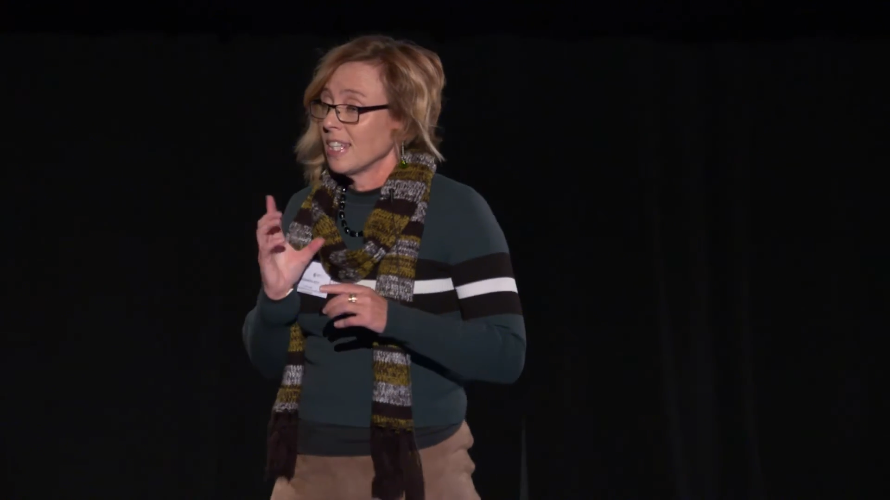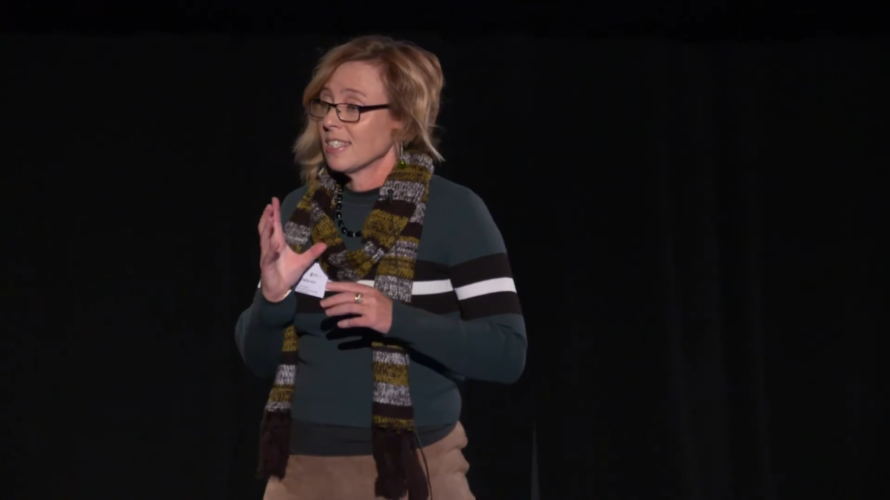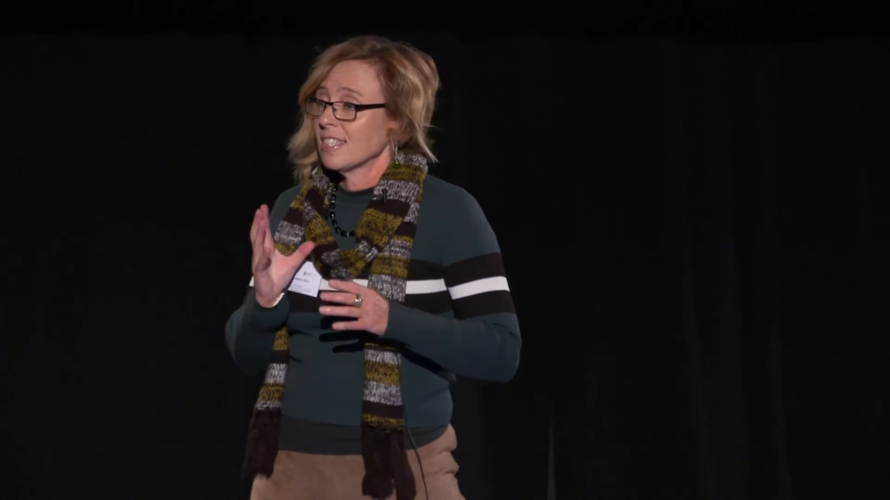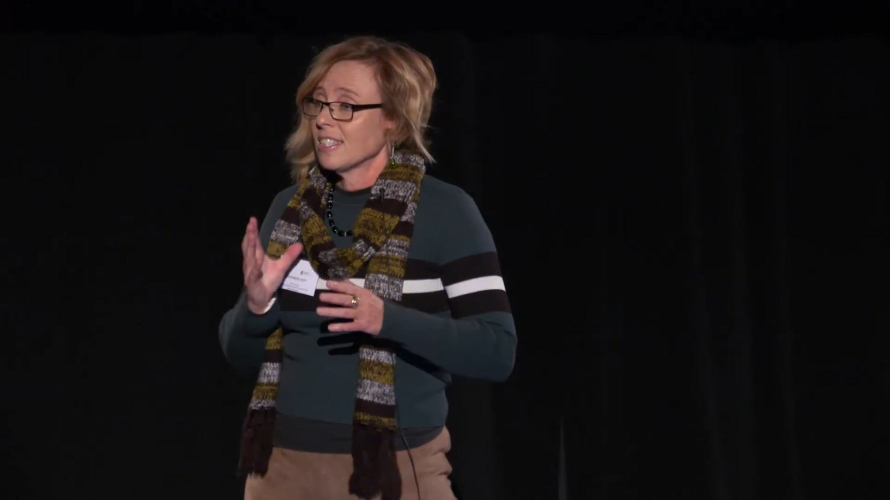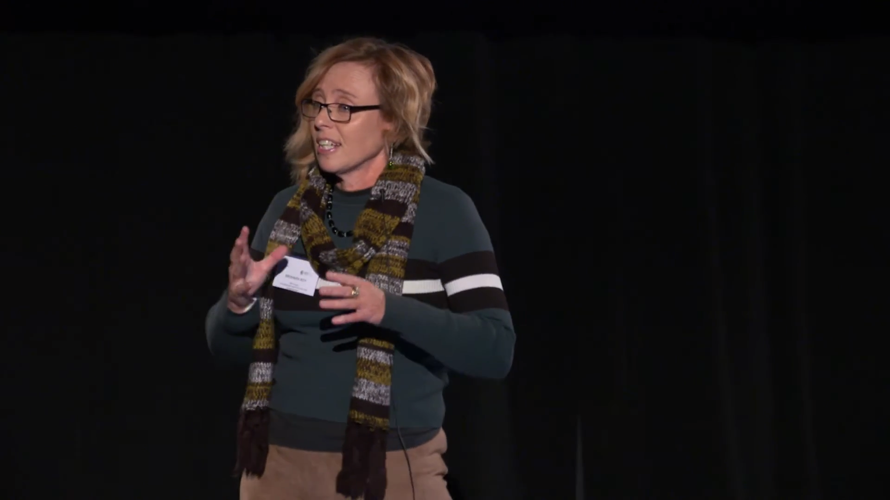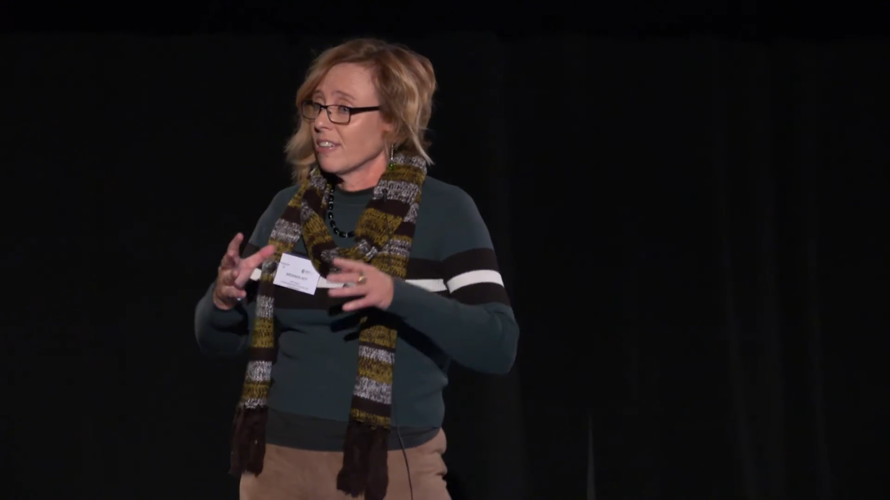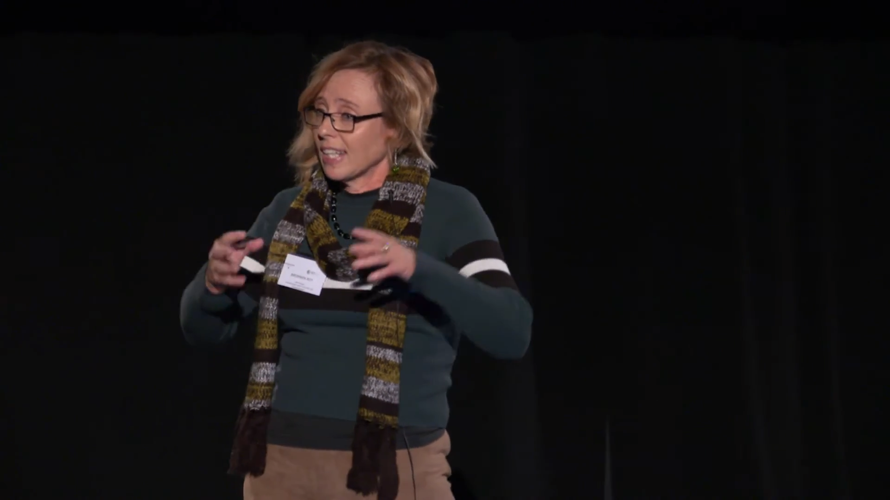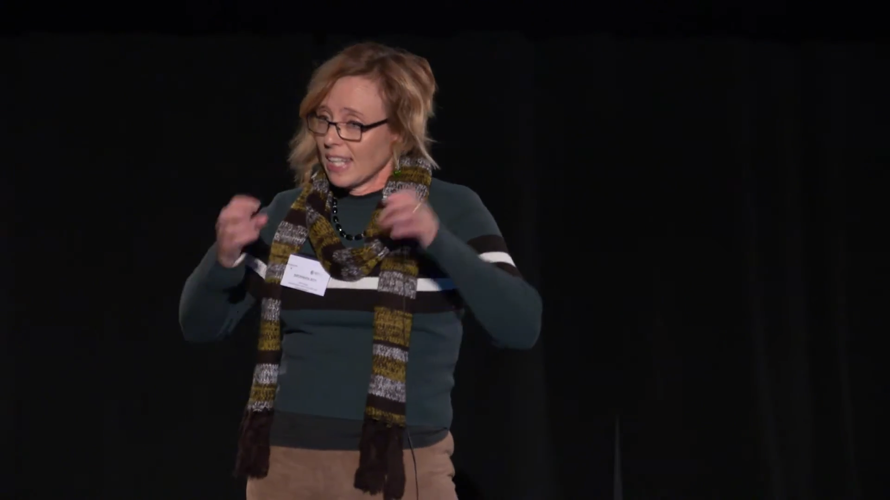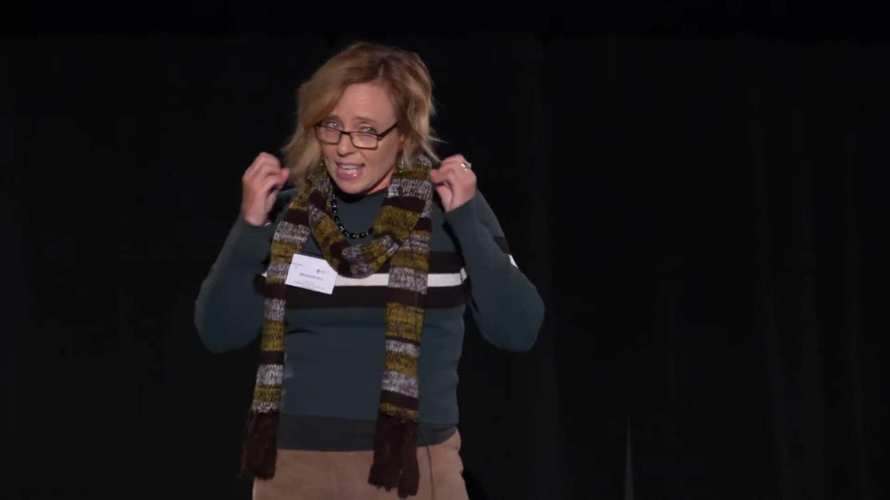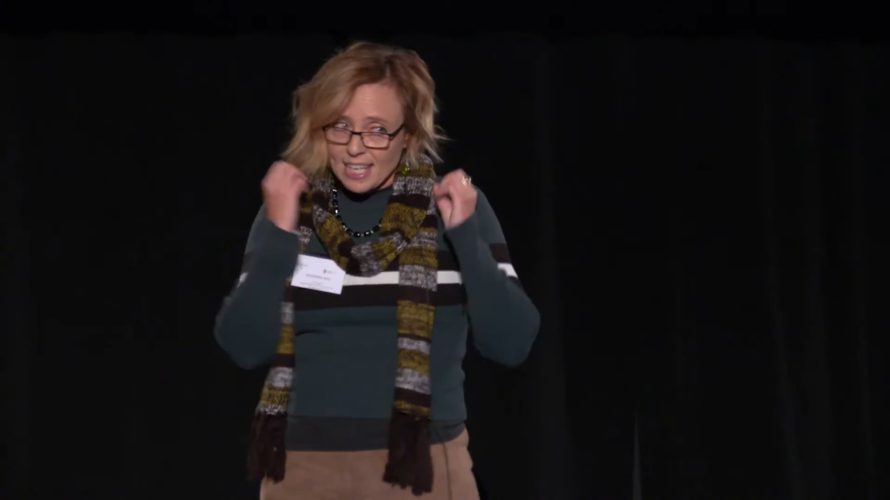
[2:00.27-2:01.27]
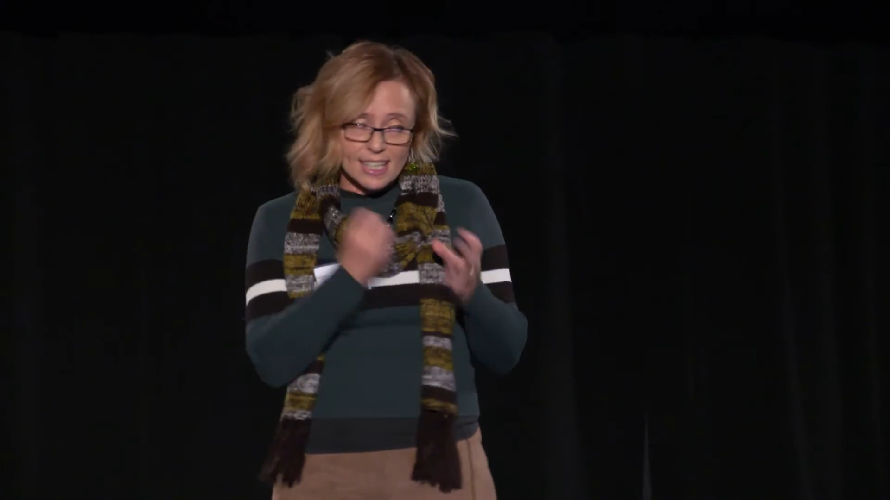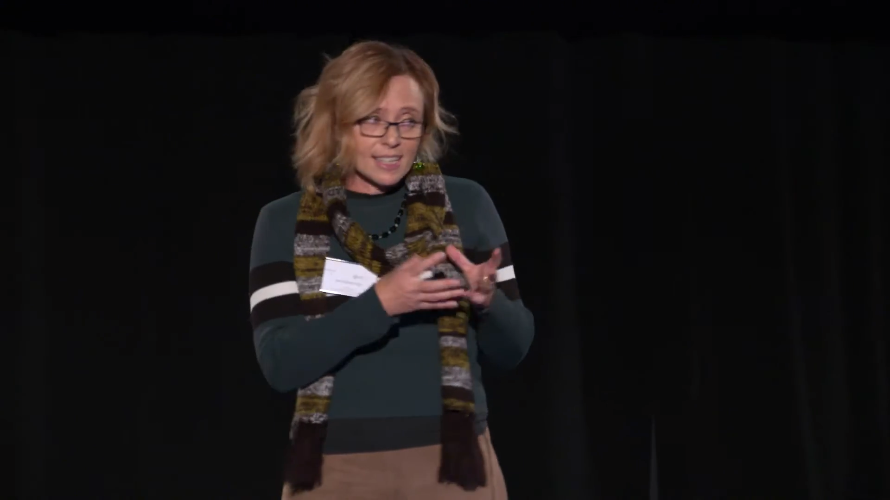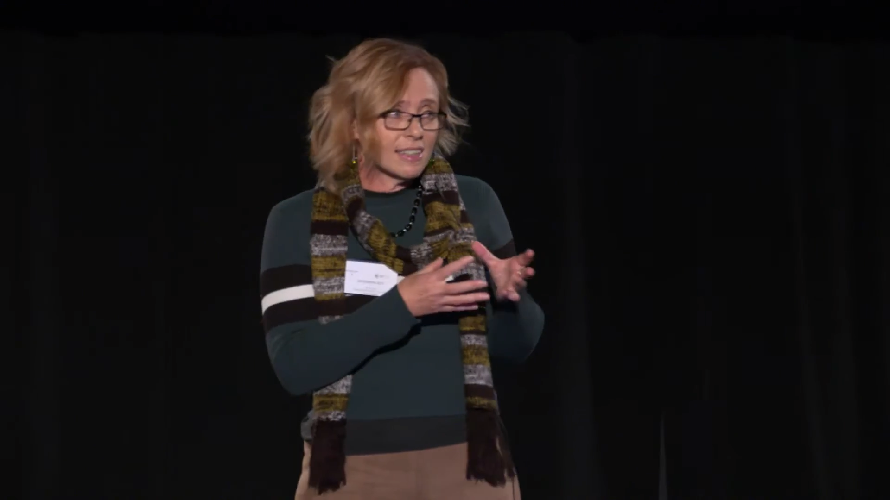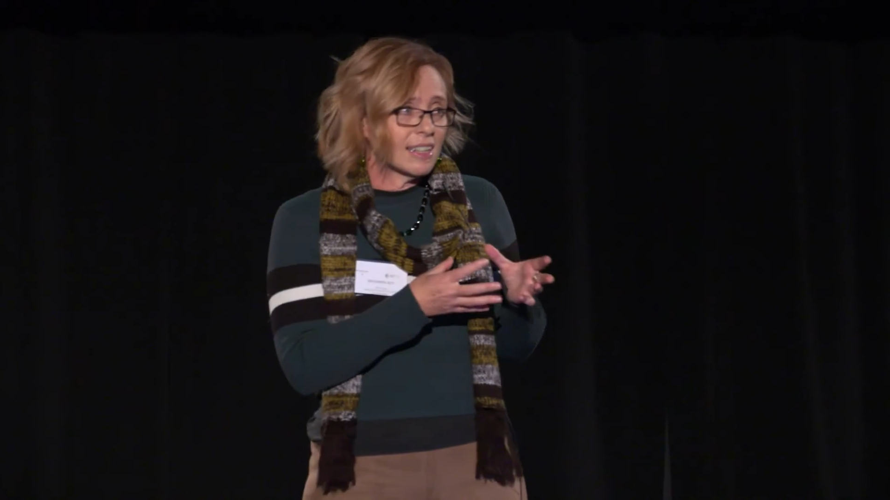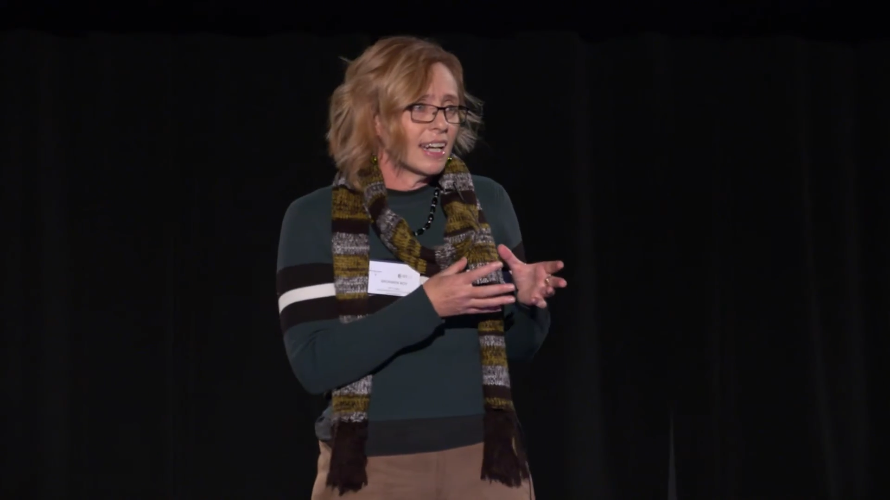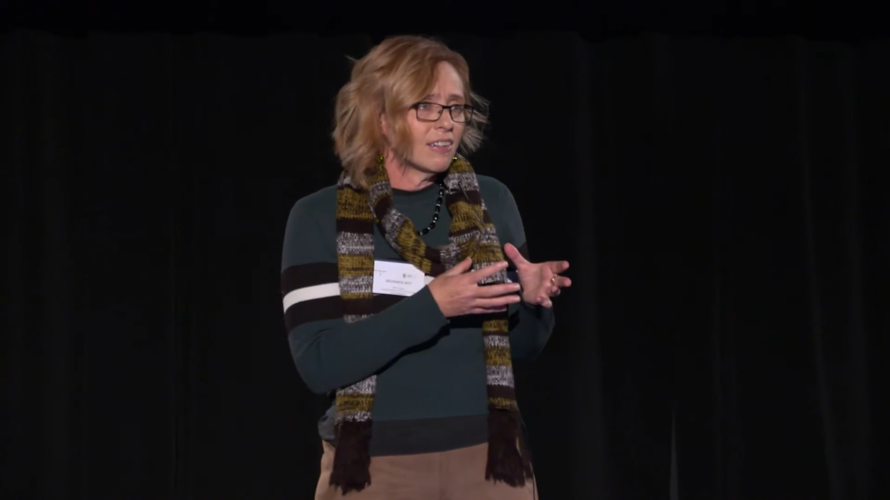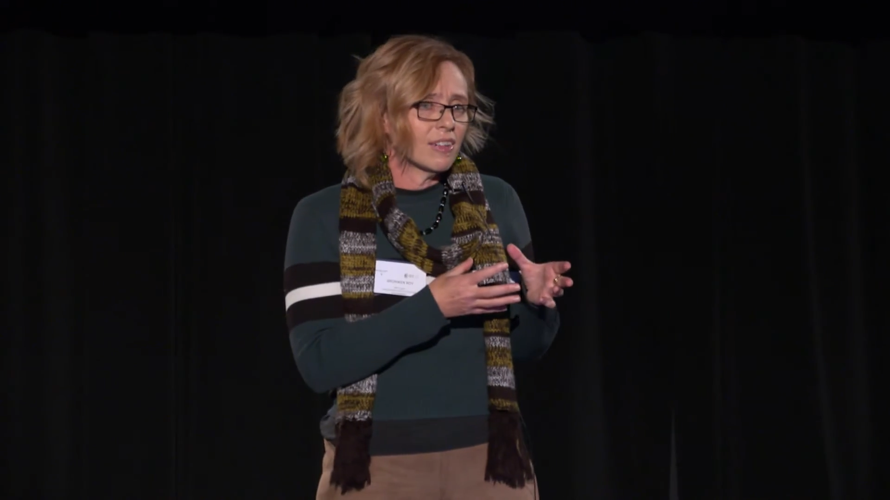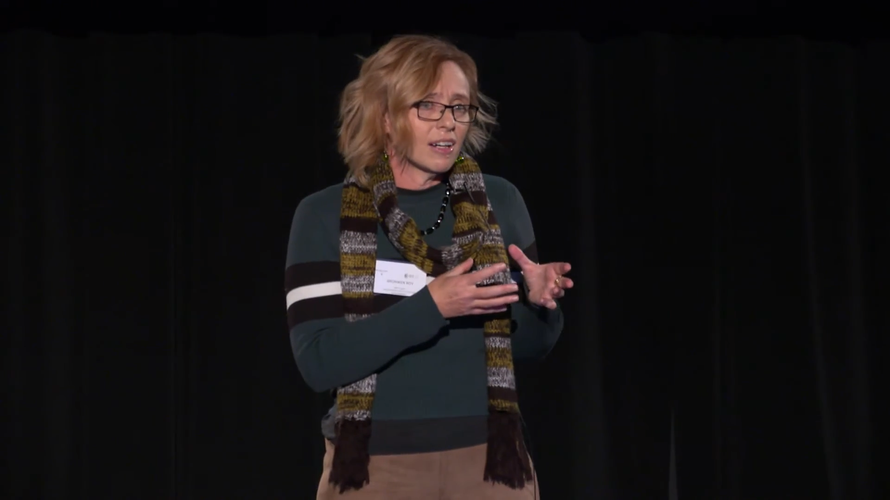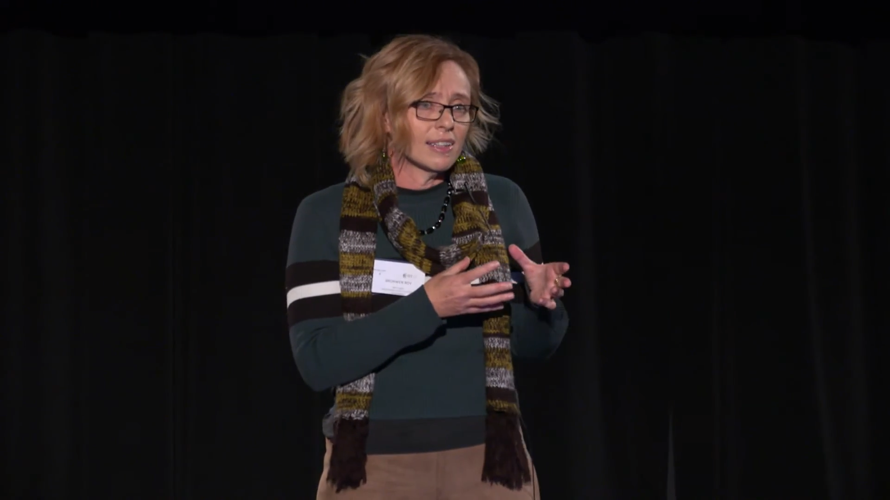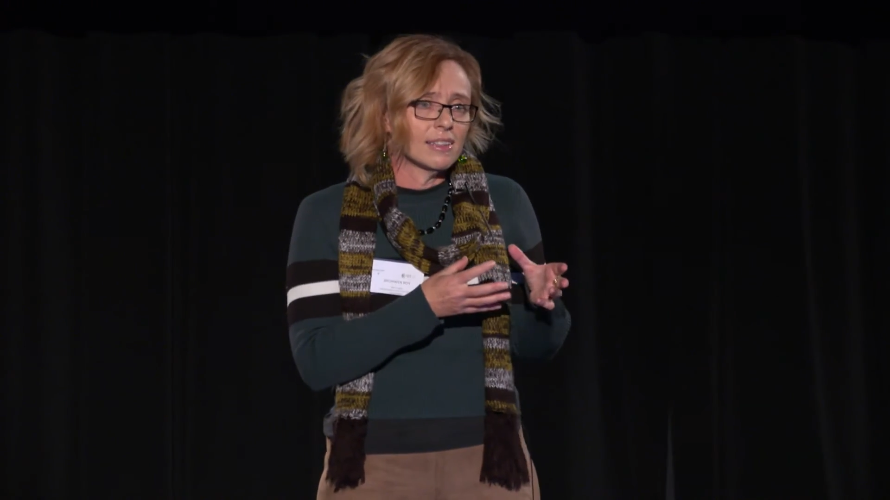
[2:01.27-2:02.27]
necessarily kill
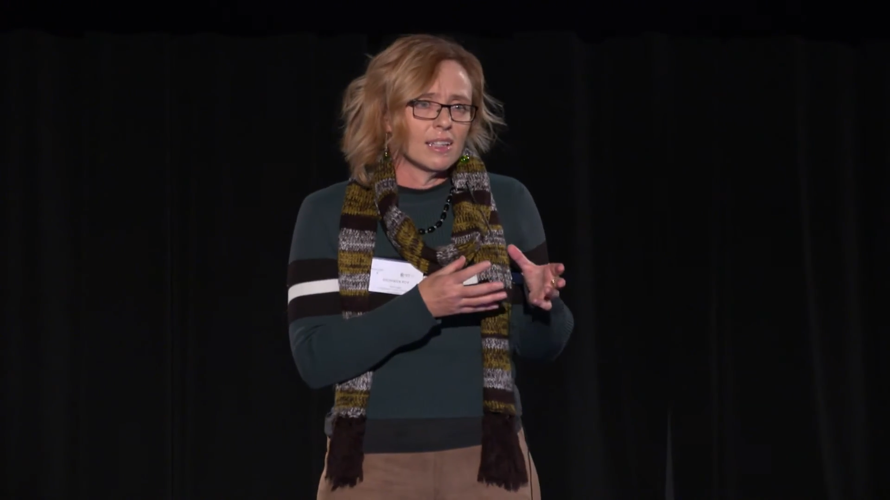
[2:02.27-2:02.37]
outright,